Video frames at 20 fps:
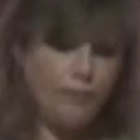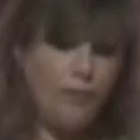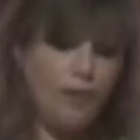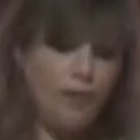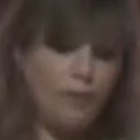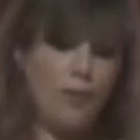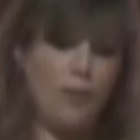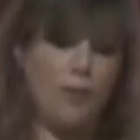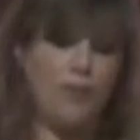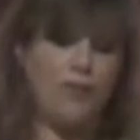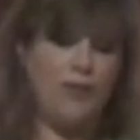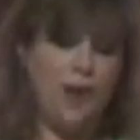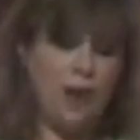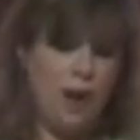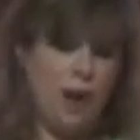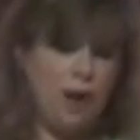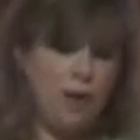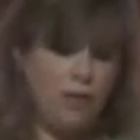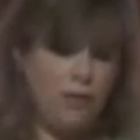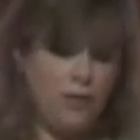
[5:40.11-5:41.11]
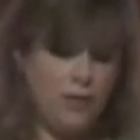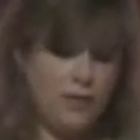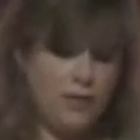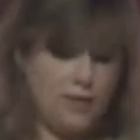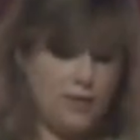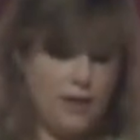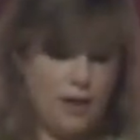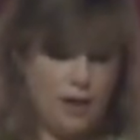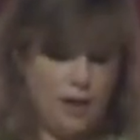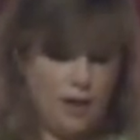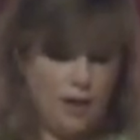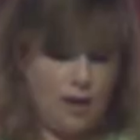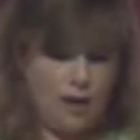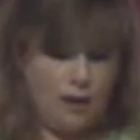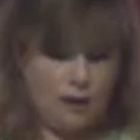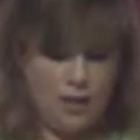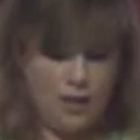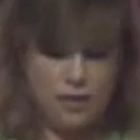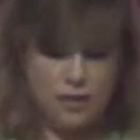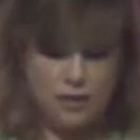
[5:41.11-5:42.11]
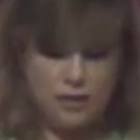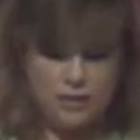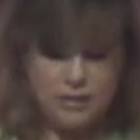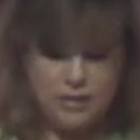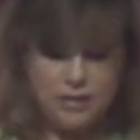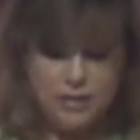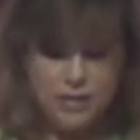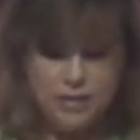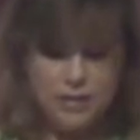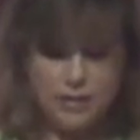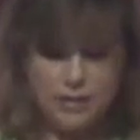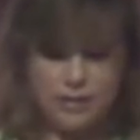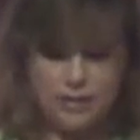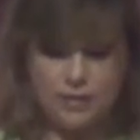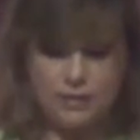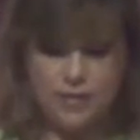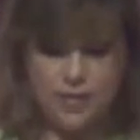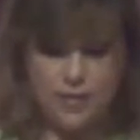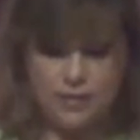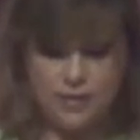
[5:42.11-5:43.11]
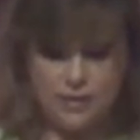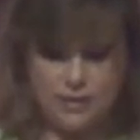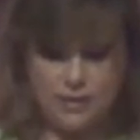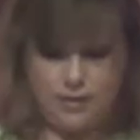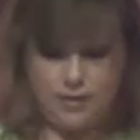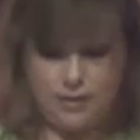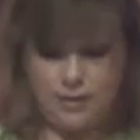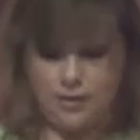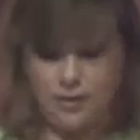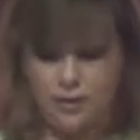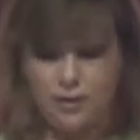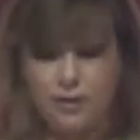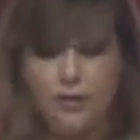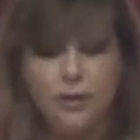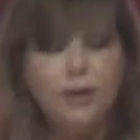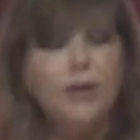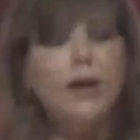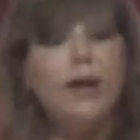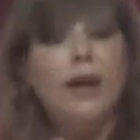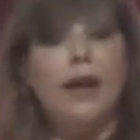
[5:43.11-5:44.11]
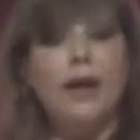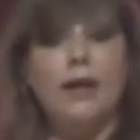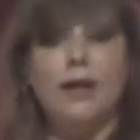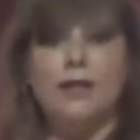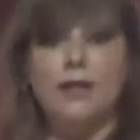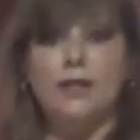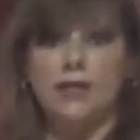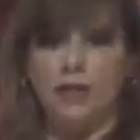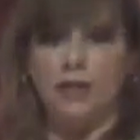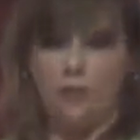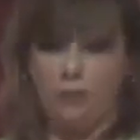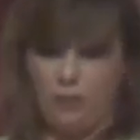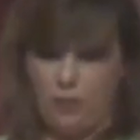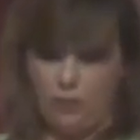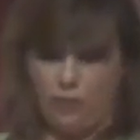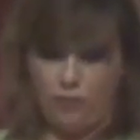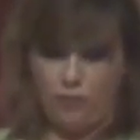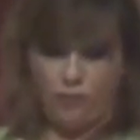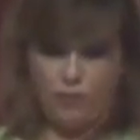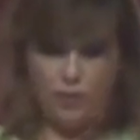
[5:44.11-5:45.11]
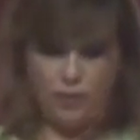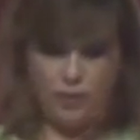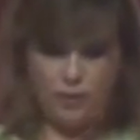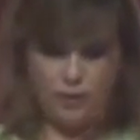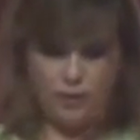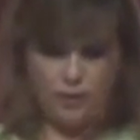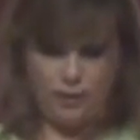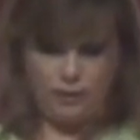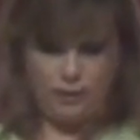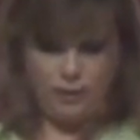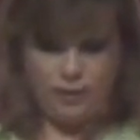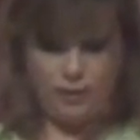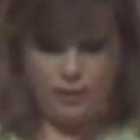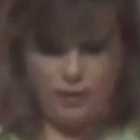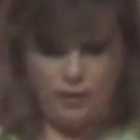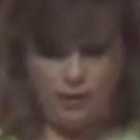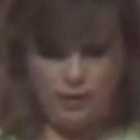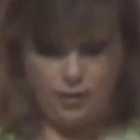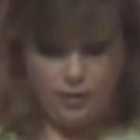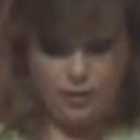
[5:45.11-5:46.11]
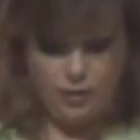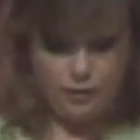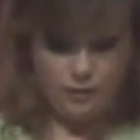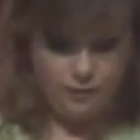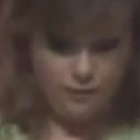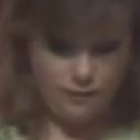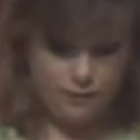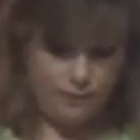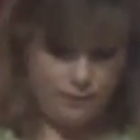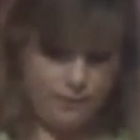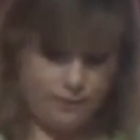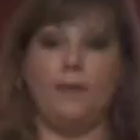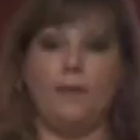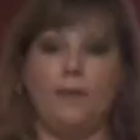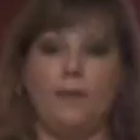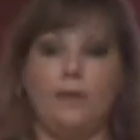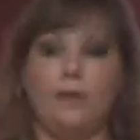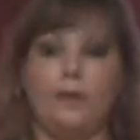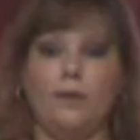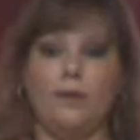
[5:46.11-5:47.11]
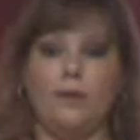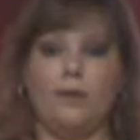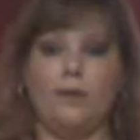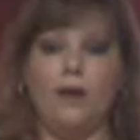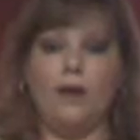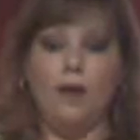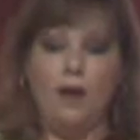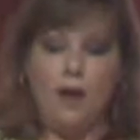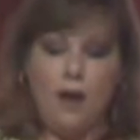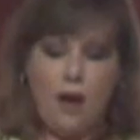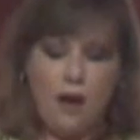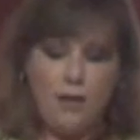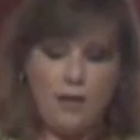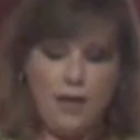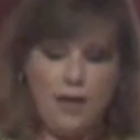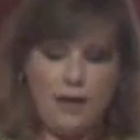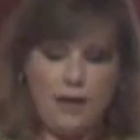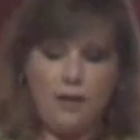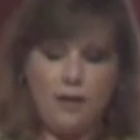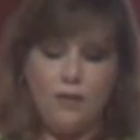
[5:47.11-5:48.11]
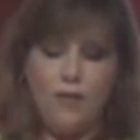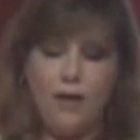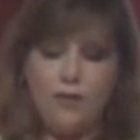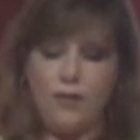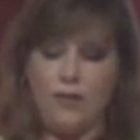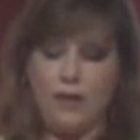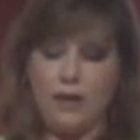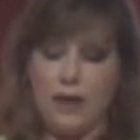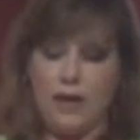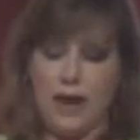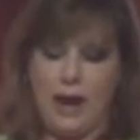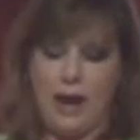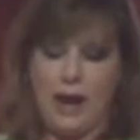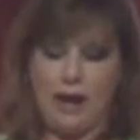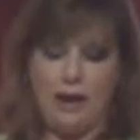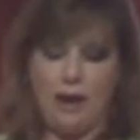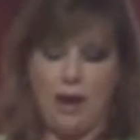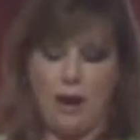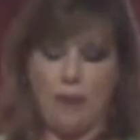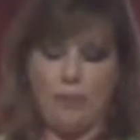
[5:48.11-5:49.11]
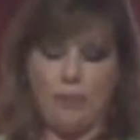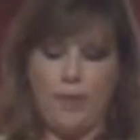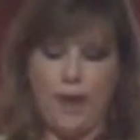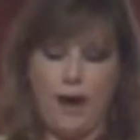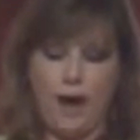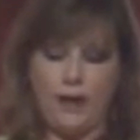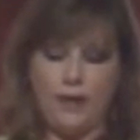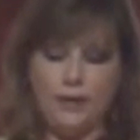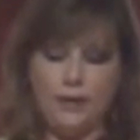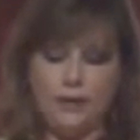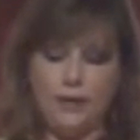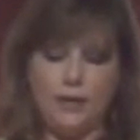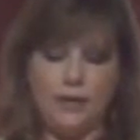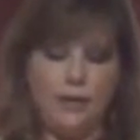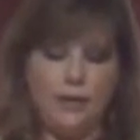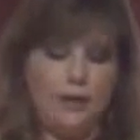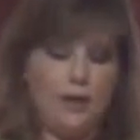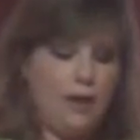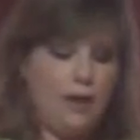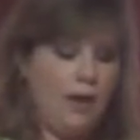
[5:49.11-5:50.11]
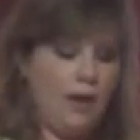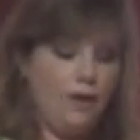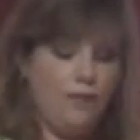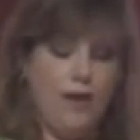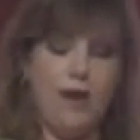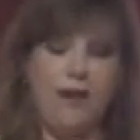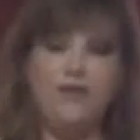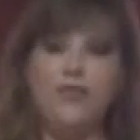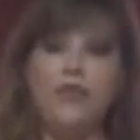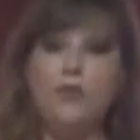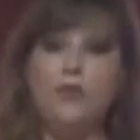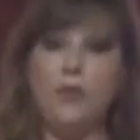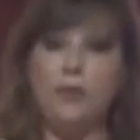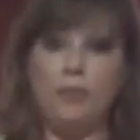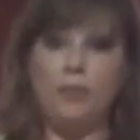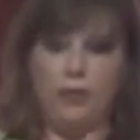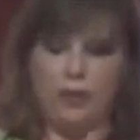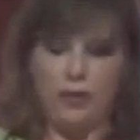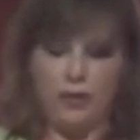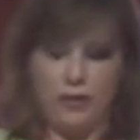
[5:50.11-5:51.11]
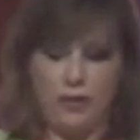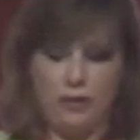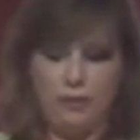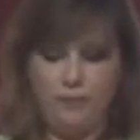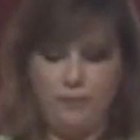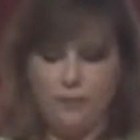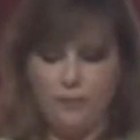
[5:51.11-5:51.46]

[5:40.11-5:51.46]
But we've got all of its Cajun seasoning spices in here, and it's going to be really, really good. Okay, now I'm going to add our pint of heavy whipping cream.